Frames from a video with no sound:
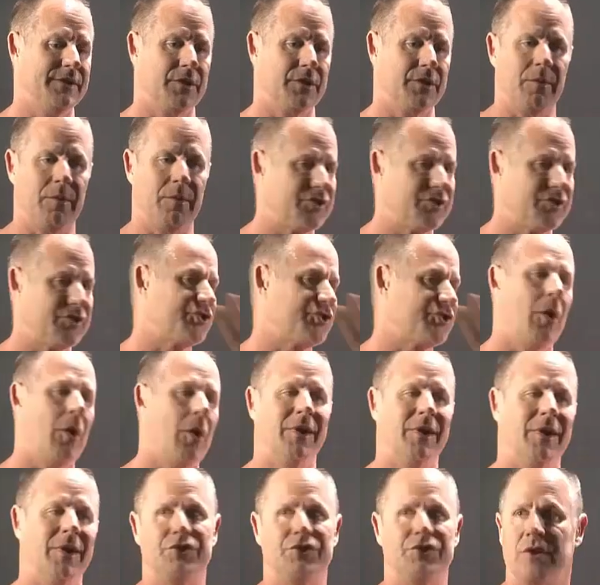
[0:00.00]
So anyway, there's so
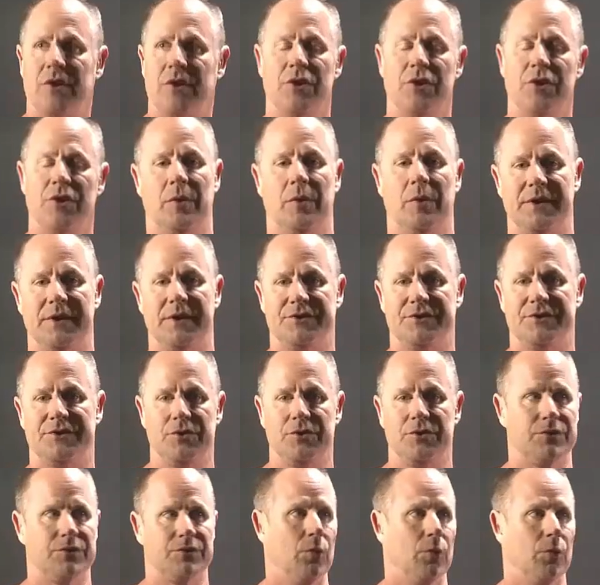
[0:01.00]
much you can do with these
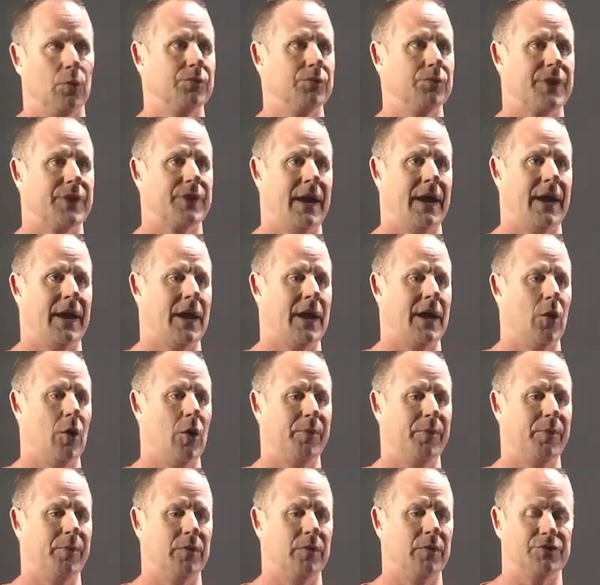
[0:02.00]
two tools, and I
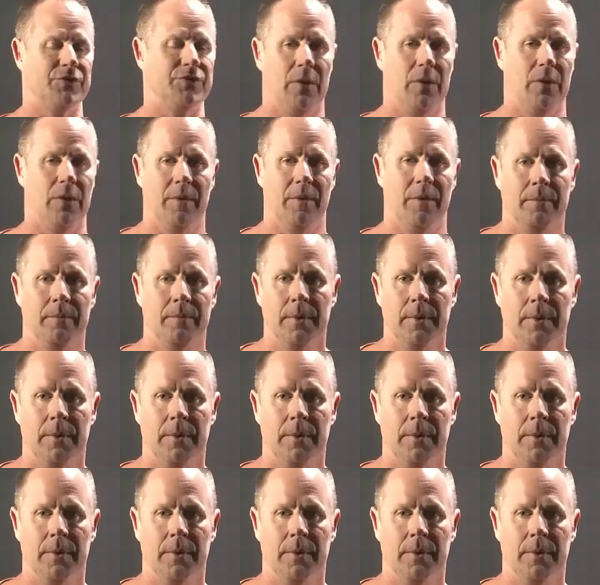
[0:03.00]
hope you enjoy them.